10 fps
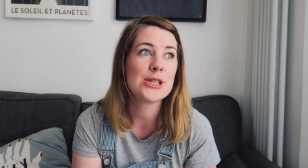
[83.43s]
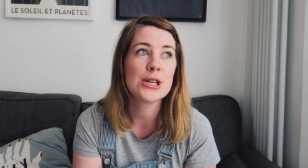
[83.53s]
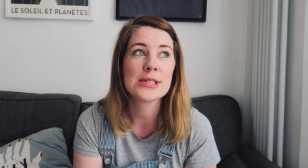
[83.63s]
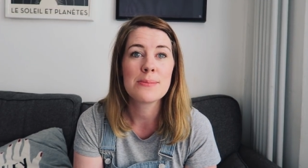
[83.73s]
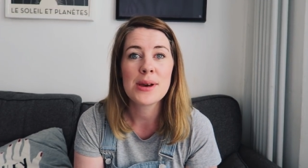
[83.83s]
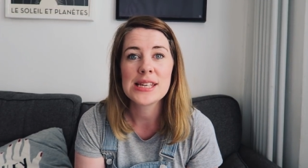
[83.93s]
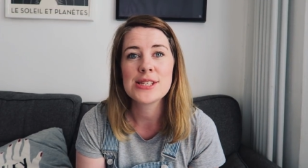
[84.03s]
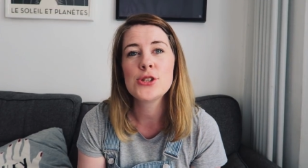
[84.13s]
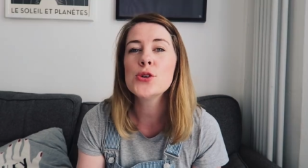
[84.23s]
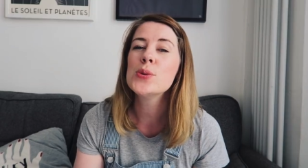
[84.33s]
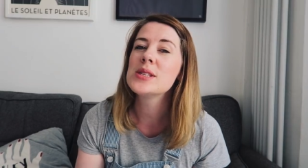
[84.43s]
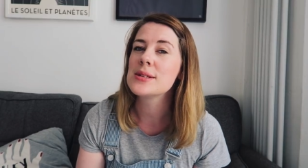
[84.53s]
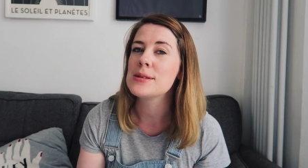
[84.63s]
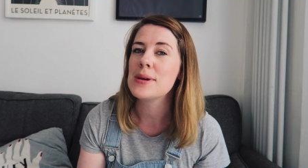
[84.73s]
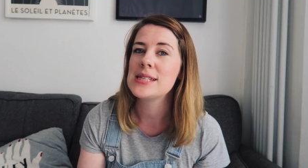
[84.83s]
she looks amazing she always
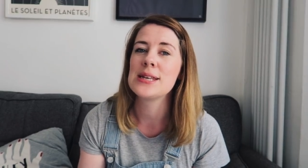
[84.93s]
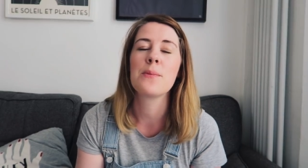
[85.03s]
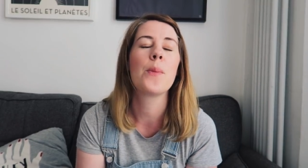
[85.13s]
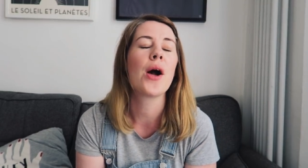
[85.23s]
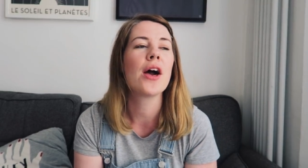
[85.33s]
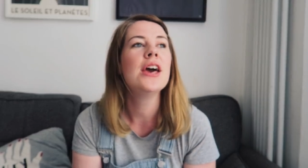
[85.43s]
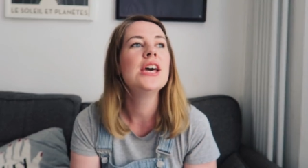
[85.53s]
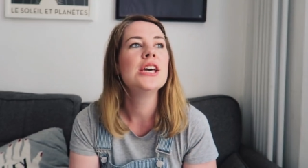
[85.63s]
looked amazing but